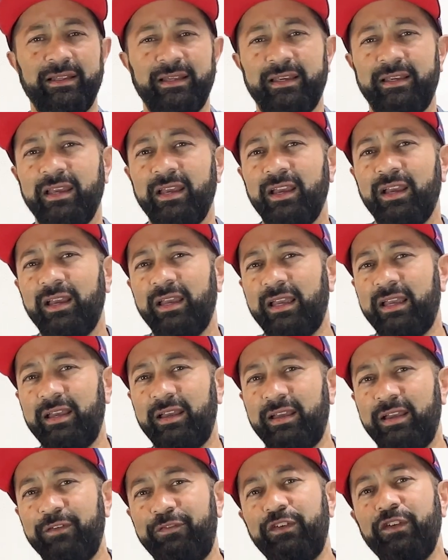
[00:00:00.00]
Like,
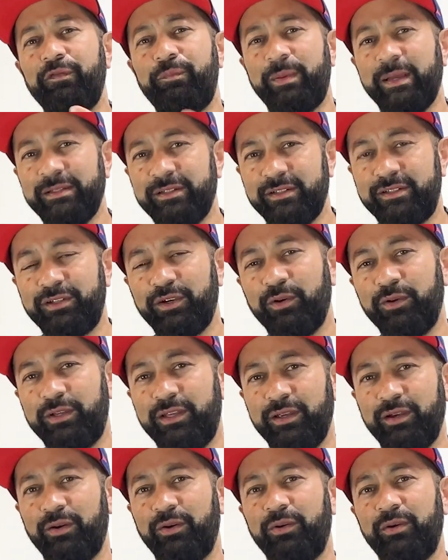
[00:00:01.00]
if you've been to
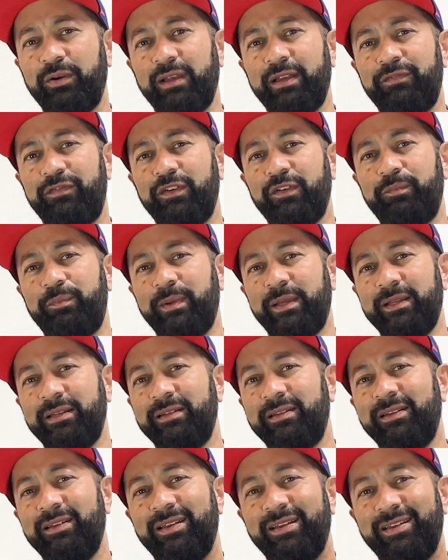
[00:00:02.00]
Tokyo, if you've
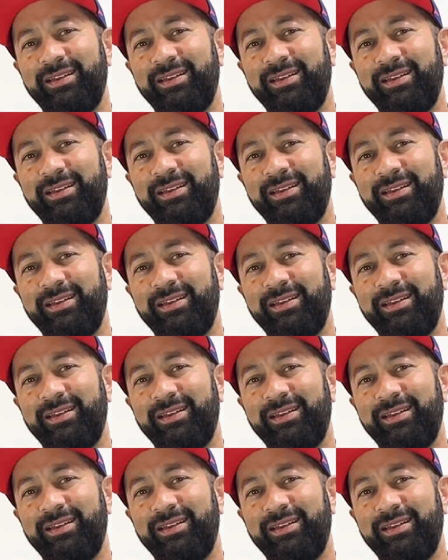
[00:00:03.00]
been,